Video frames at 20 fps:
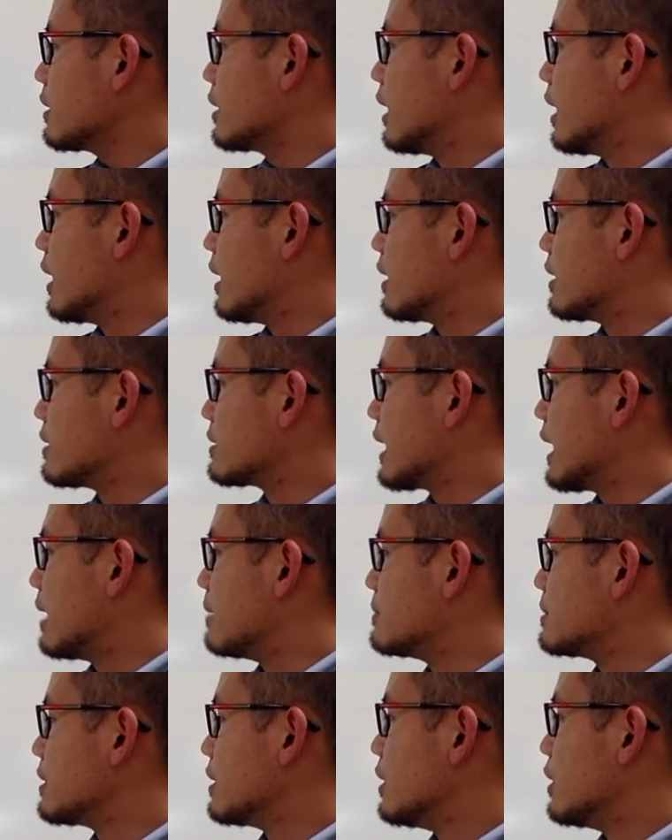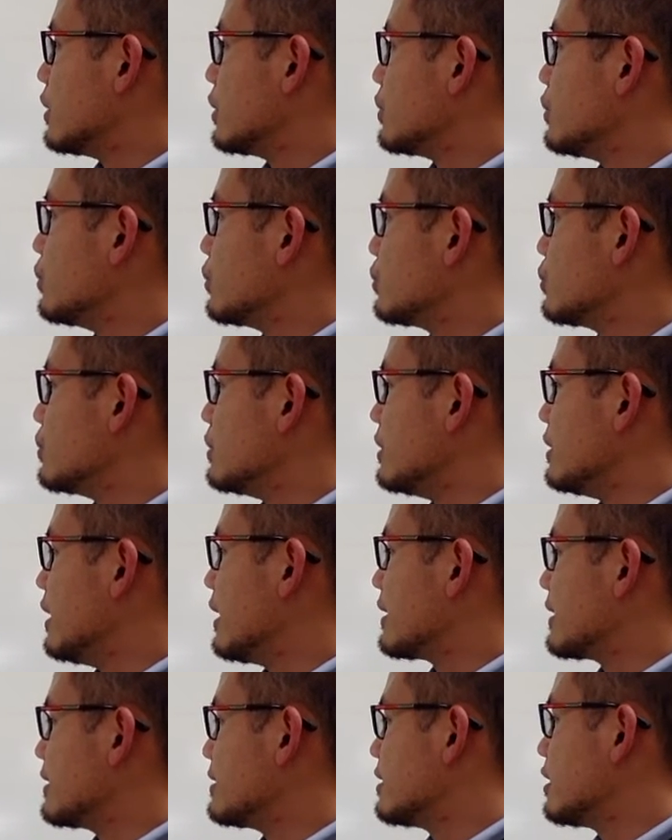uh, times u to the
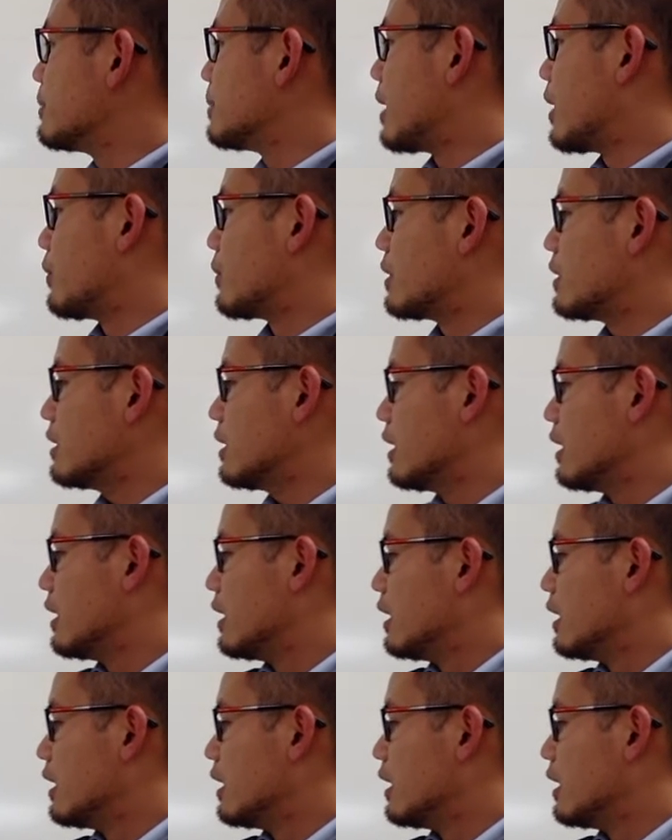negative third power,